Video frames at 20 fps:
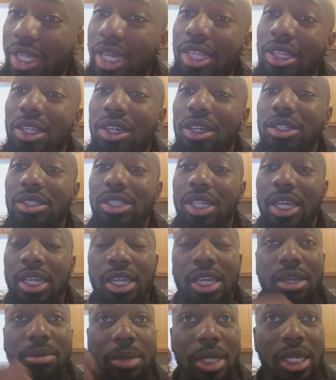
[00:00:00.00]
that long? He's like,
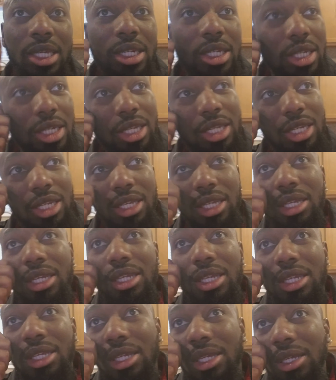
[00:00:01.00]
yeah, man.
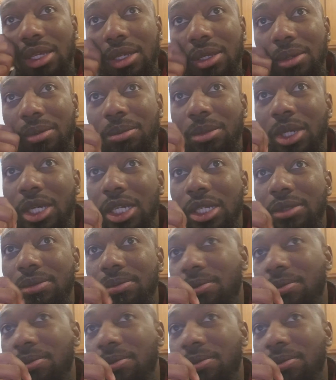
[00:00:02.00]
But